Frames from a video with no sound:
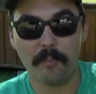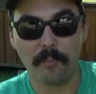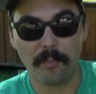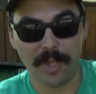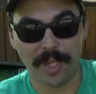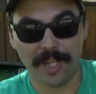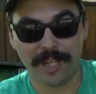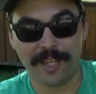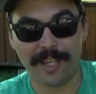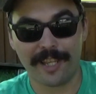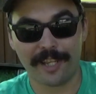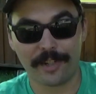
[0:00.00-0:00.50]

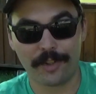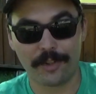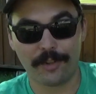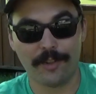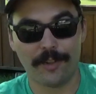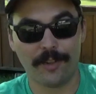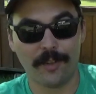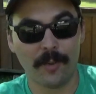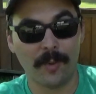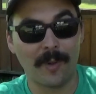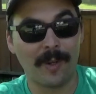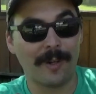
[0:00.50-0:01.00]
Big action
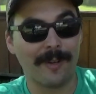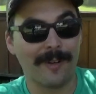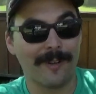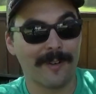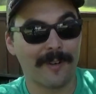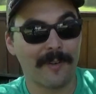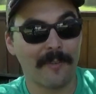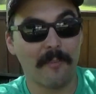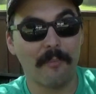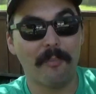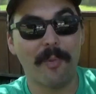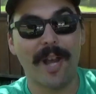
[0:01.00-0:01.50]
in the
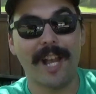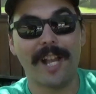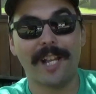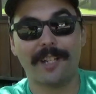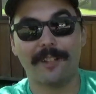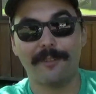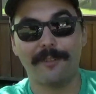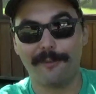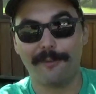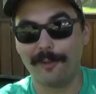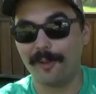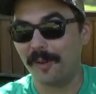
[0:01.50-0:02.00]
water.
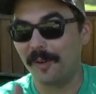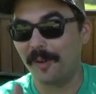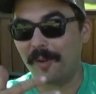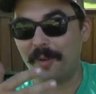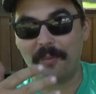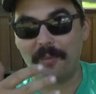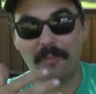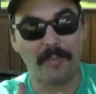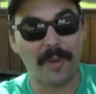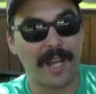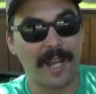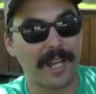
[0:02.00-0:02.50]
Back and
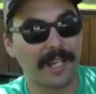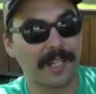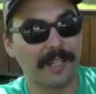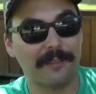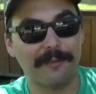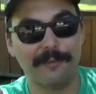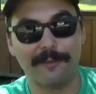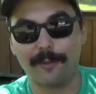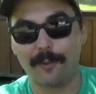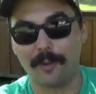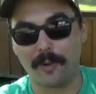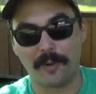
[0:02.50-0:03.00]
forth, back
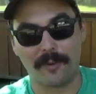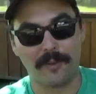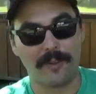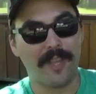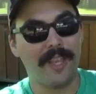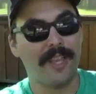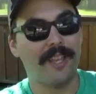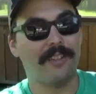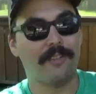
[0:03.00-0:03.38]
and forth.